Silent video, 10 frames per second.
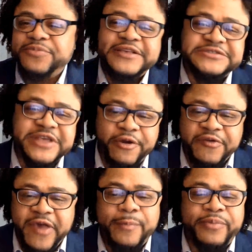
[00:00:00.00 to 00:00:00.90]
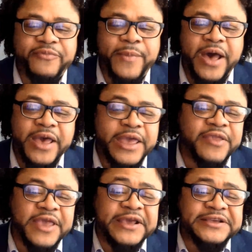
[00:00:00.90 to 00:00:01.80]
some things that are top of
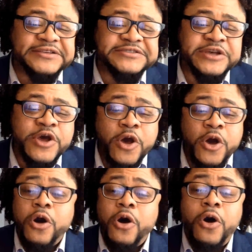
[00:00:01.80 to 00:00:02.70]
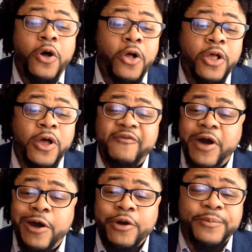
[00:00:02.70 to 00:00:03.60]
mind is all
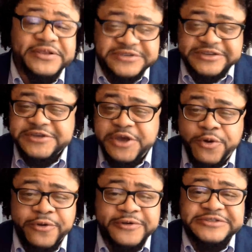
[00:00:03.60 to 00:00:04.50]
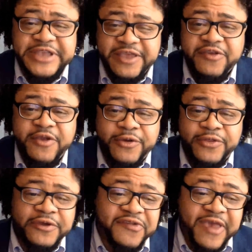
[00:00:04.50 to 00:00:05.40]
of our business owners need to know
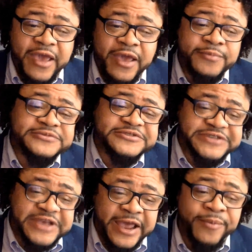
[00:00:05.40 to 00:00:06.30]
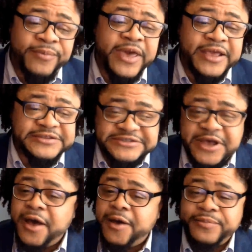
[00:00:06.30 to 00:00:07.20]
their TAM, SAM, and
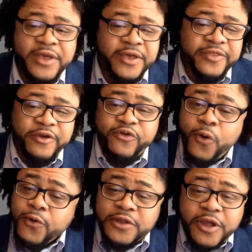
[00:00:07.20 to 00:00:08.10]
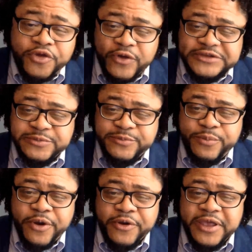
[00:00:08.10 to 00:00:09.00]
SOM. Total
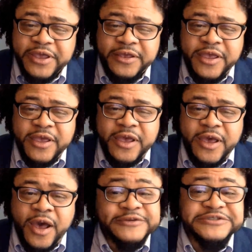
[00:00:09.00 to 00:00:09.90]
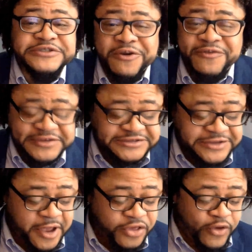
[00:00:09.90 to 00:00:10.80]
addressable market, their
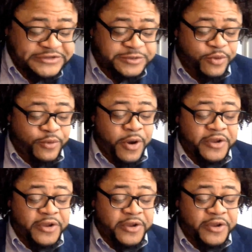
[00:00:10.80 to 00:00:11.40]
service addressable